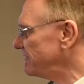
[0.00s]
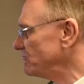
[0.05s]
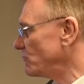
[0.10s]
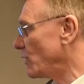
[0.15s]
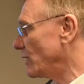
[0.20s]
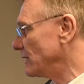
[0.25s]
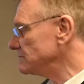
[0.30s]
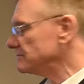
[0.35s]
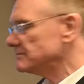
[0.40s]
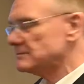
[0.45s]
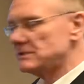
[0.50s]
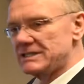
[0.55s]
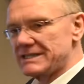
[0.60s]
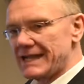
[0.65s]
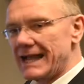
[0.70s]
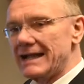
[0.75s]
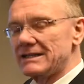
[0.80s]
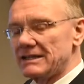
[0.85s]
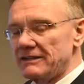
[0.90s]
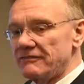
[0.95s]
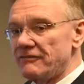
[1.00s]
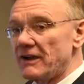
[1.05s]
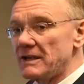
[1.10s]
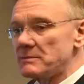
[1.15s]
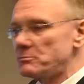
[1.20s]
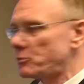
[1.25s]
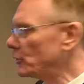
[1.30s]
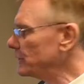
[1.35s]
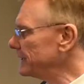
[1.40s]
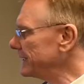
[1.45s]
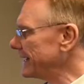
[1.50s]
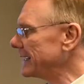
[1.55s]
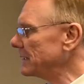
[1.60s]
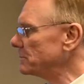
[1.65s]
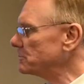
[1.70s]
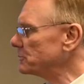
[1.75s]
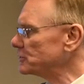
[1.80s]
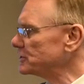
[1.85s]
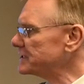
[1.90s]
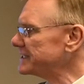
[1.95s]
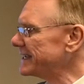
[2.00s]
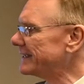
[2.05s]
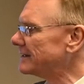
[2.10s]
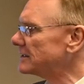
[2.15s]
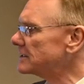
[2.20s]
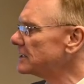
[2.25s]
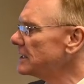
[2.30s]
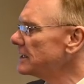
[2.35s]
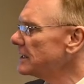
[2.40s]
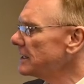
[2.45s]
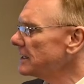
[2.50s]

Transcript: well, exactly 5.8%